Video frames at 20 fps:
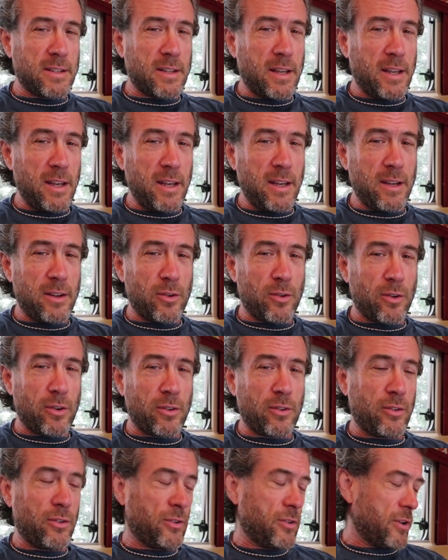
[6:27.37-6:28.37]
a key in order
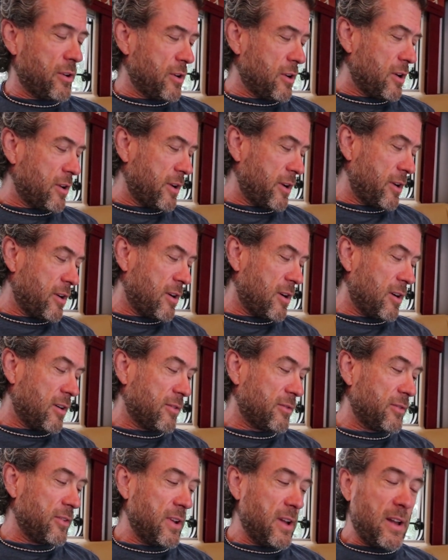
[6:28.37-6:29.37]
to turn on and
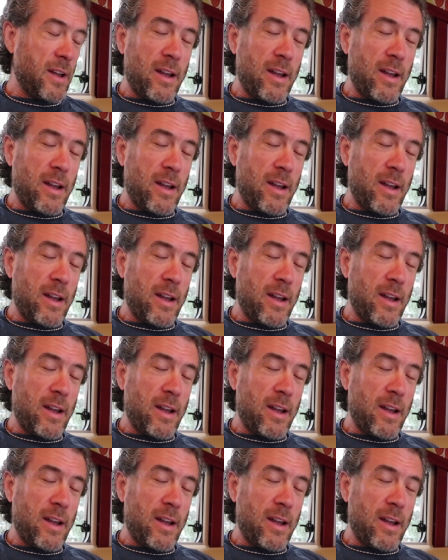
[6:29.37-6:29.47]
off.